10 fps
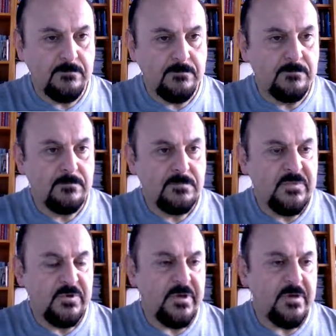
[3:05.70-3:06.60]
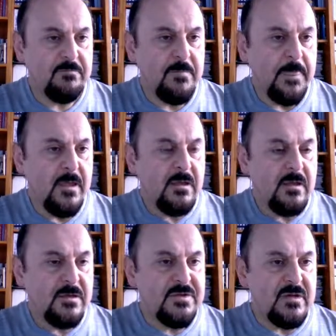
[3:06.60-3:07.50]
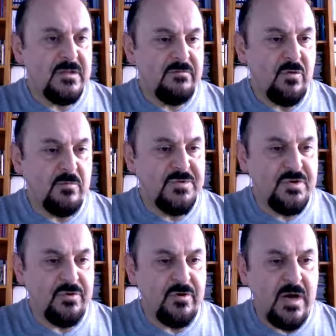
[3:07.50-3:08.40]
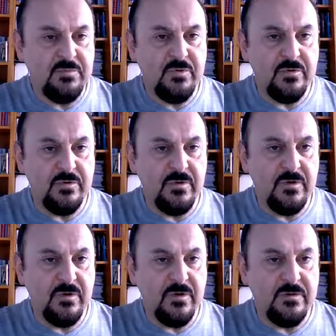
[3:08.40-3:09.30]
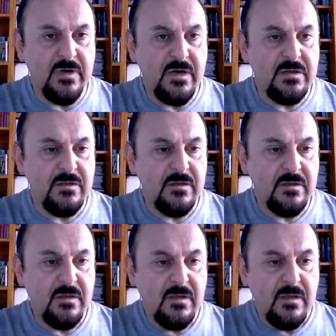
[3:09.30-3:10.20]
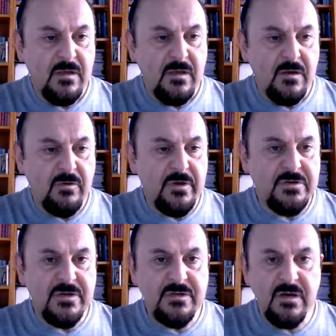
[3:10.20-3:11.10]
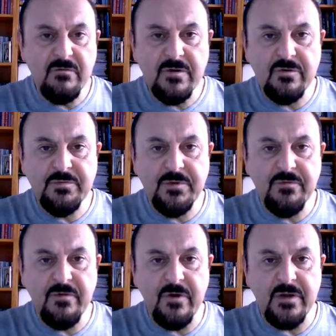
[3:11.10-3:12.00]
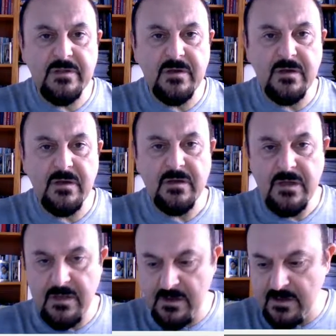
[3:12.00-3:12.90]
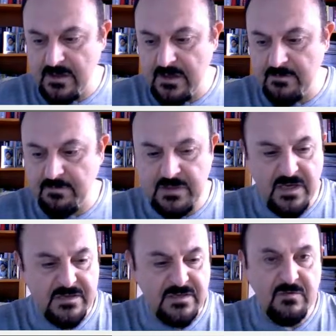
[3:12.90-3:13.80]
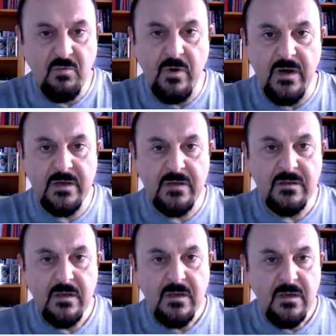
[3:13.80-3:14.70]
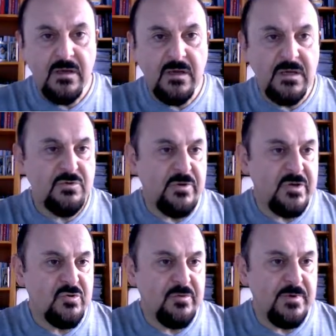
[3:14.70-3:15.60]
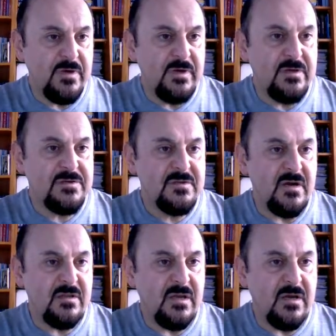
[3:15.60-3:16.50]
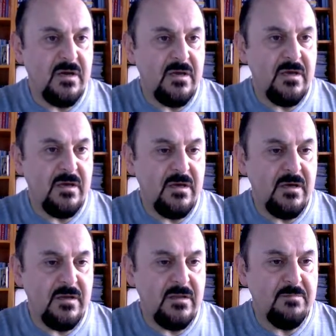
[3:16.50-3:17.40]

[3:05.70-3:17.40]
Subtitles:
okay, starting from 0 up to 9. Okay, just we could prefer it E plus 1, so as to be starting number